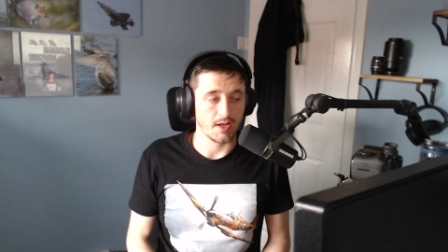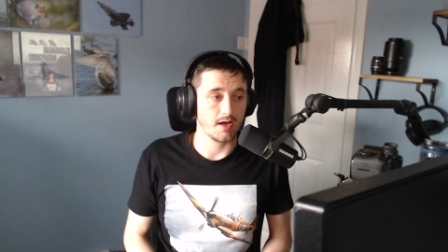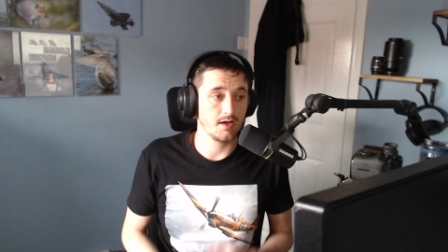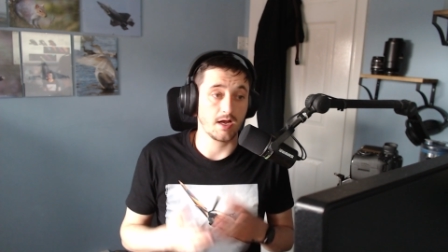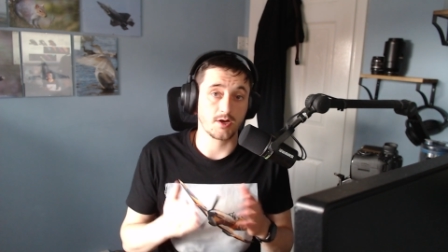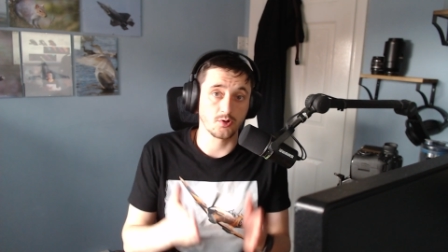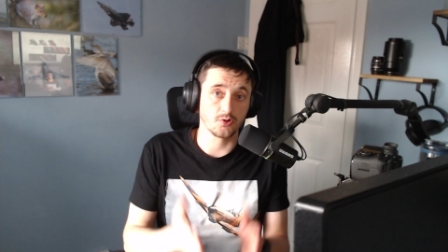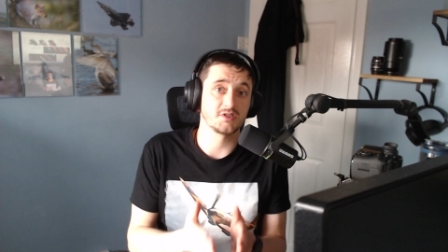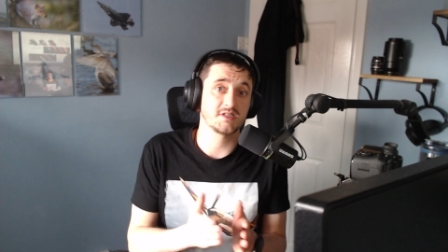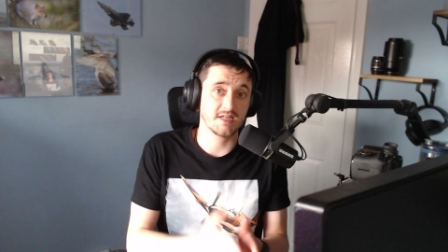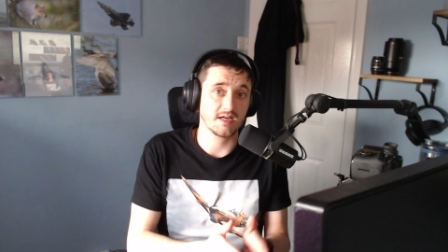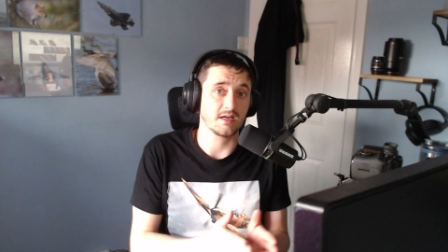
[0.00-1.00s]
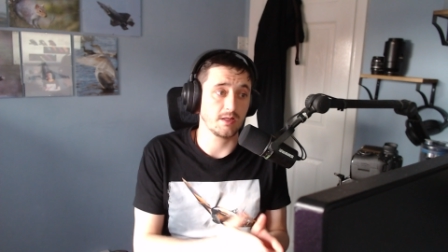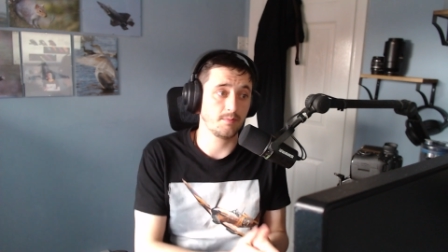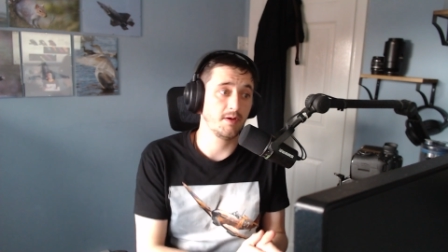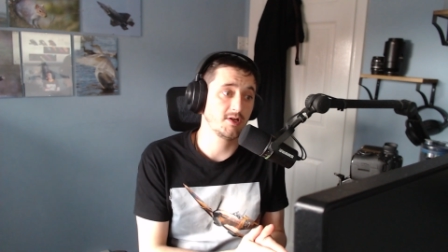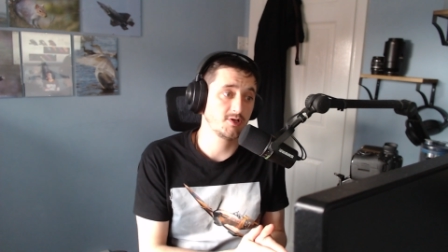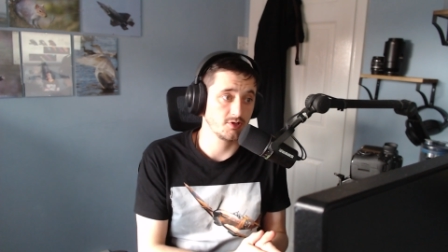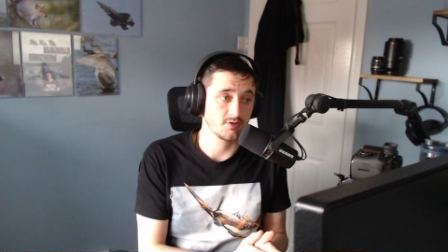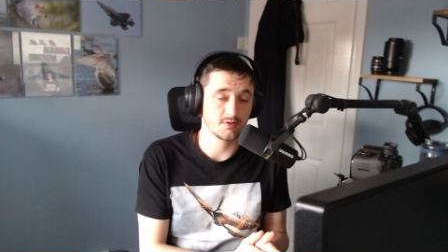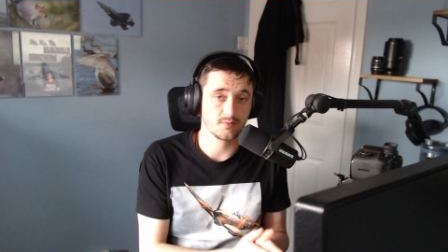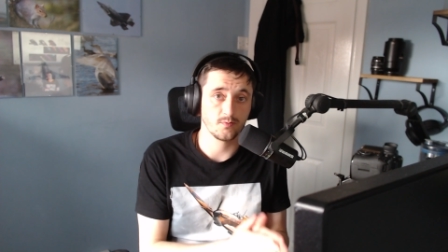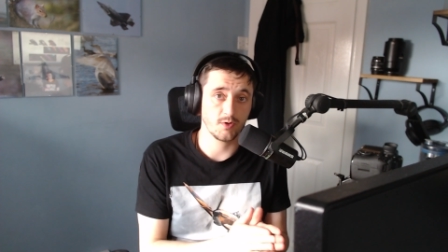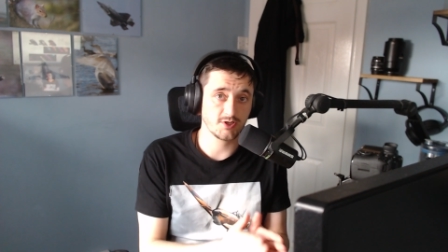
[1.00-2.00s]
And I couldn't take any pictures,
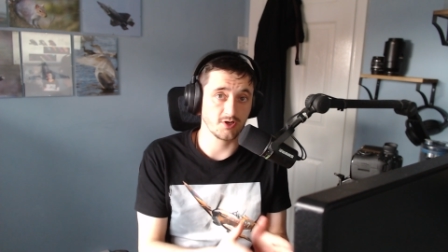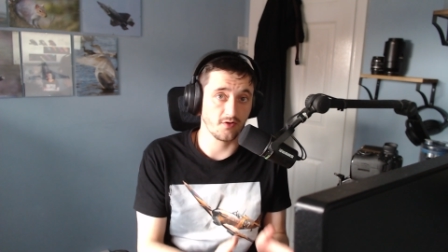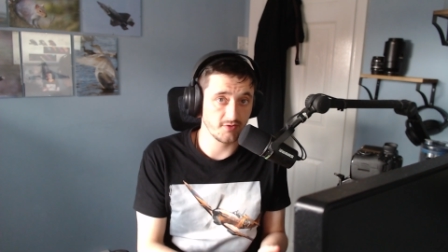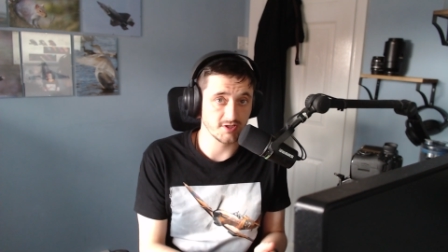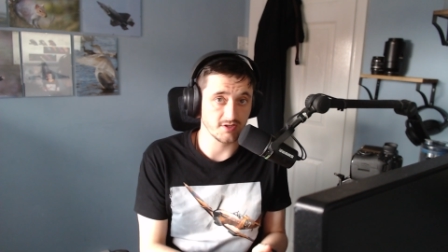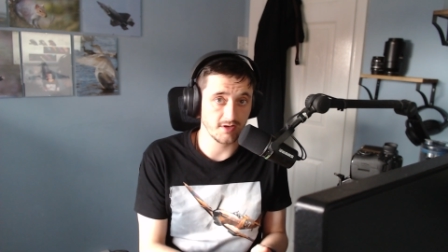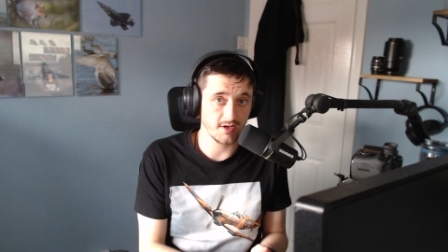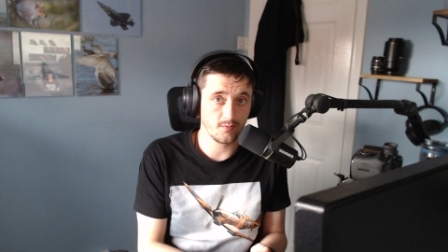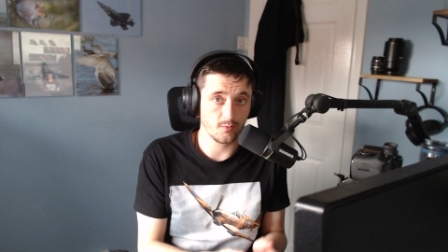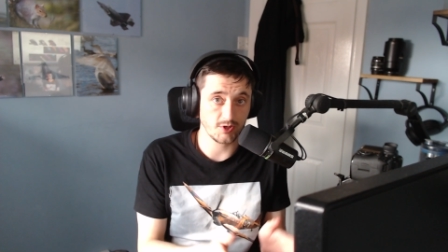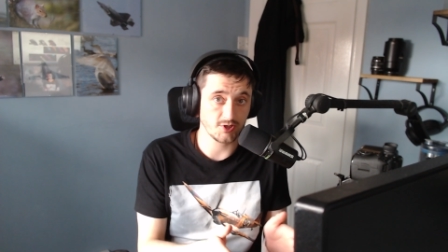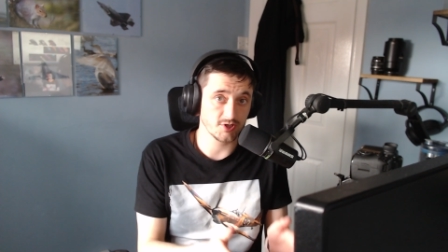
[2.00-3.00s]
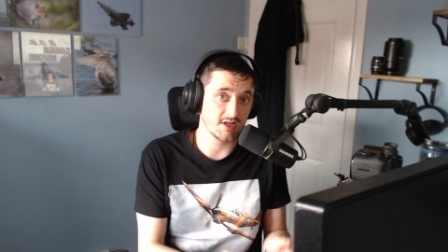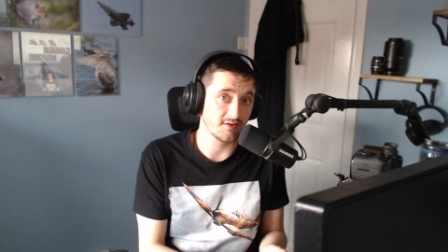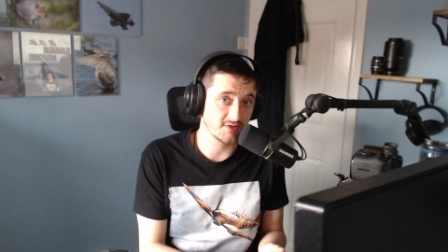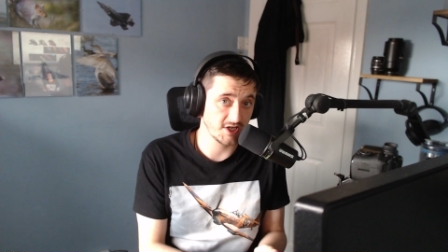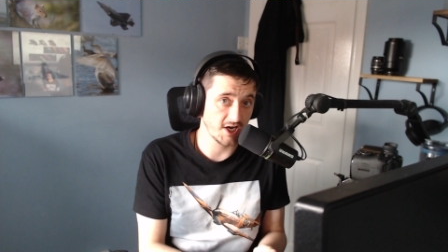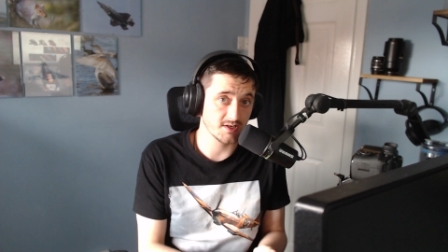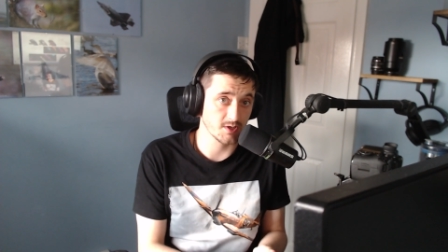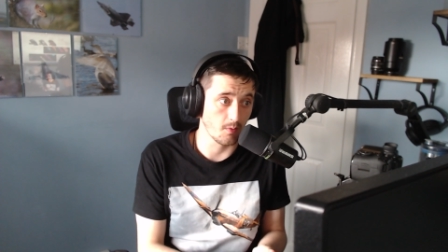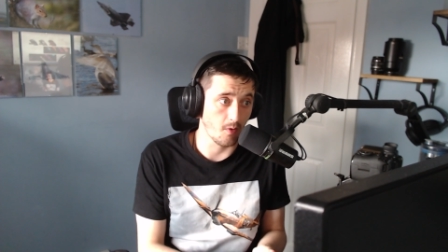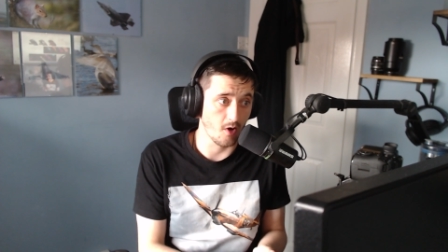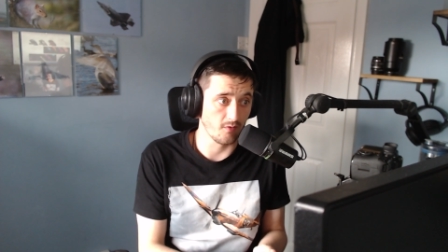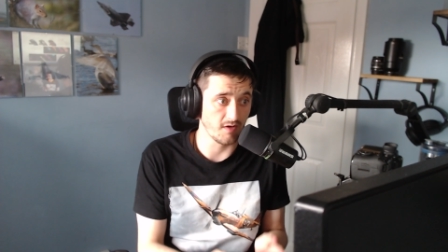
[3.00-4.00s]
which obviously we just had jets go
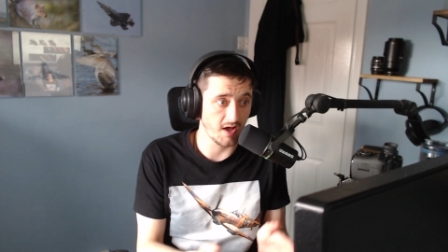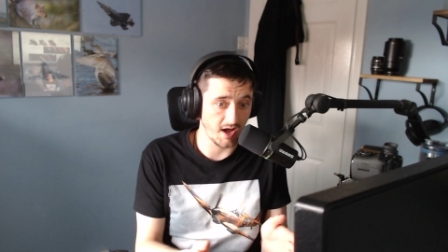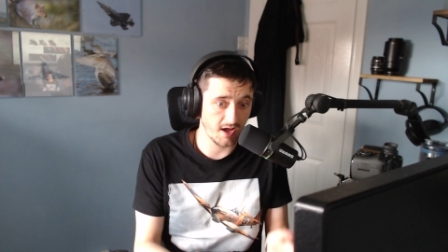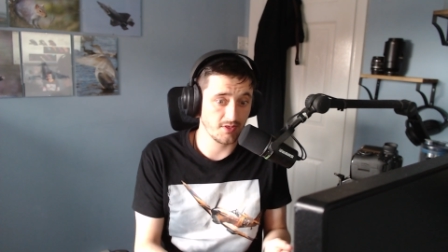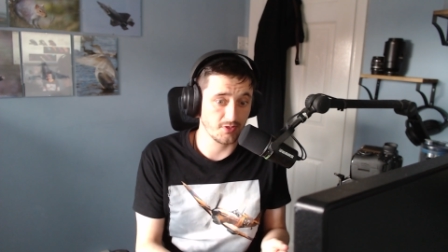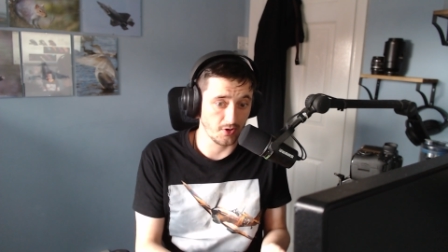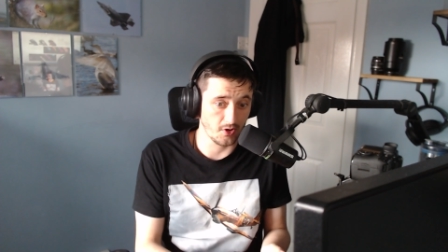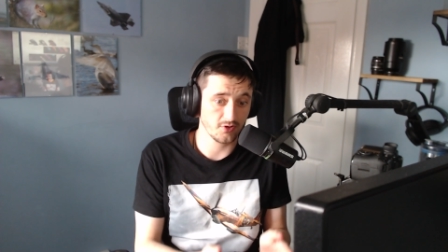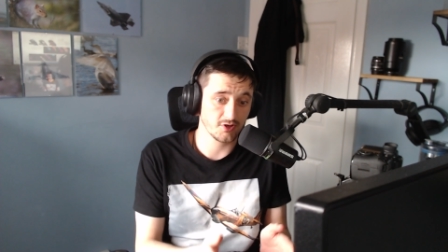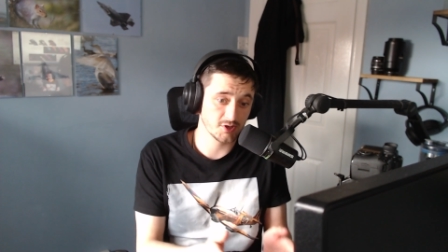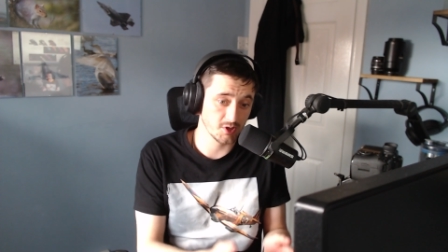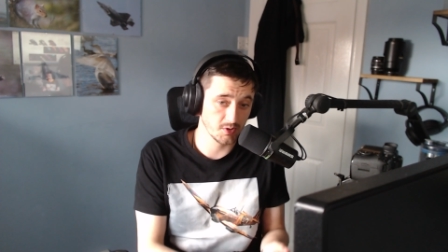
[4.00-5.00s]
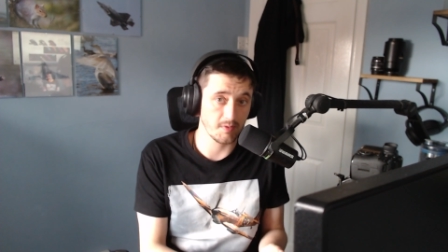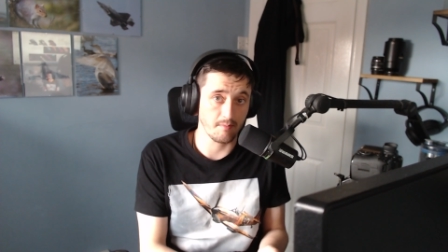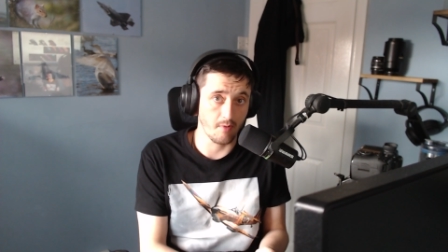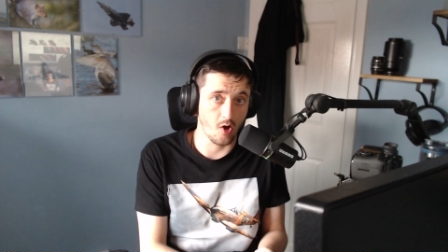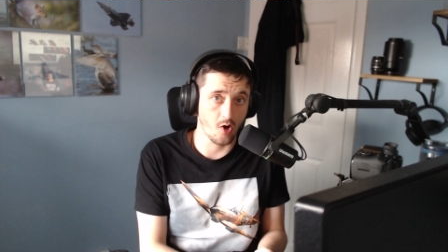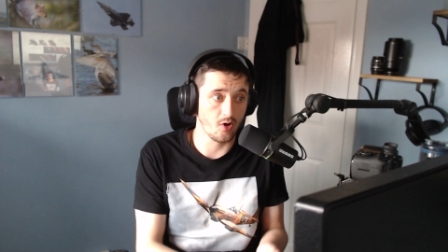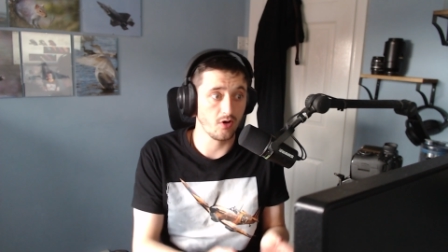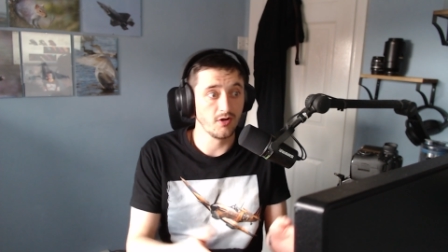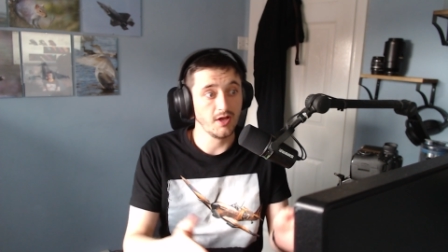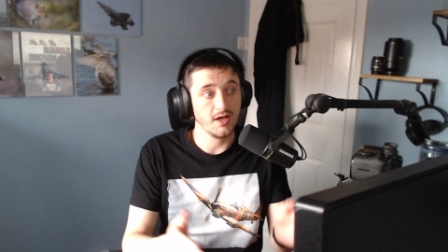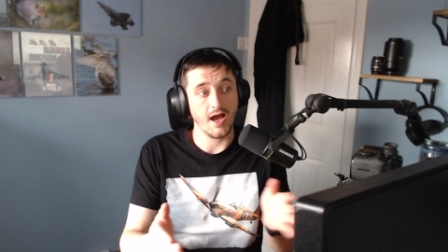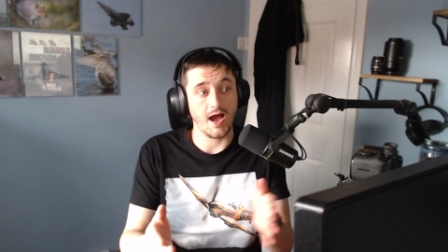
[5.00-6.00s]
over. I thought there's going to be more,
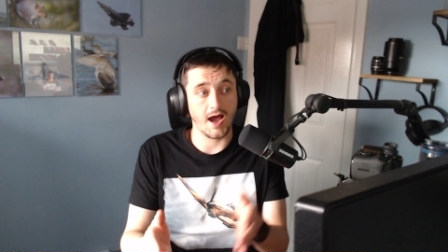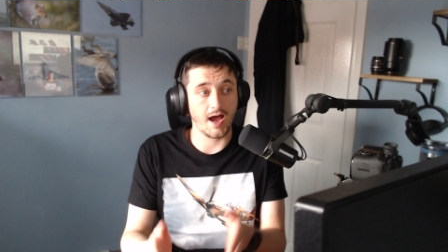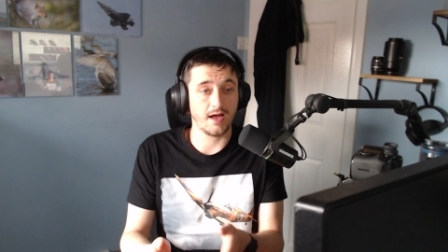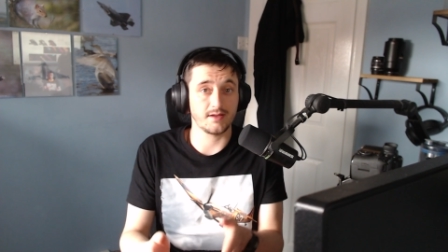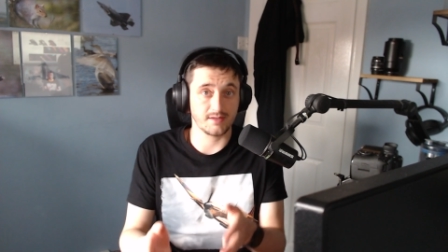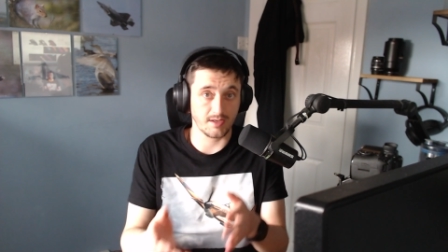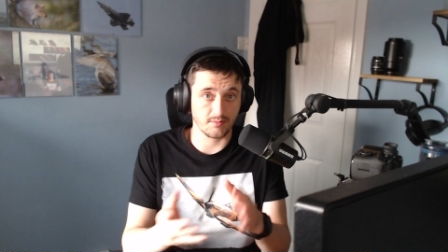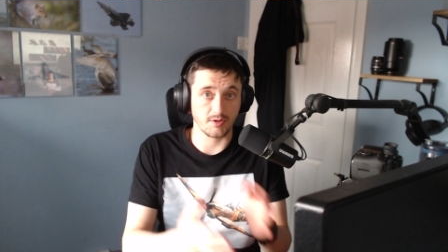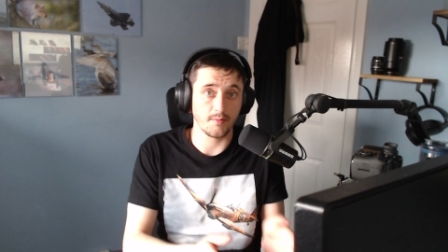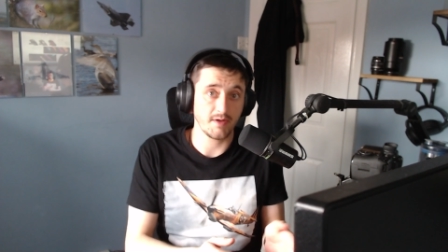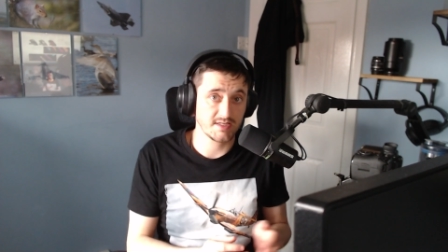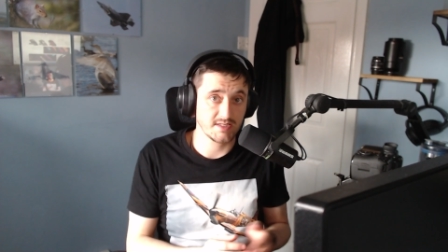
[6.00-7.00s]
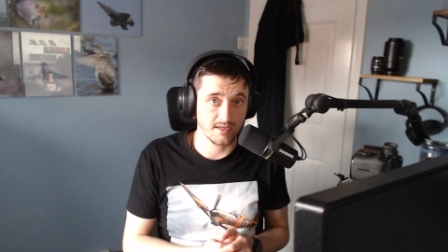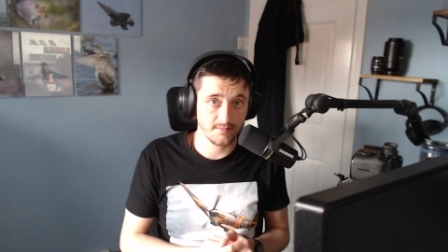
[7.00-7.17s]
and I'm going to miss it.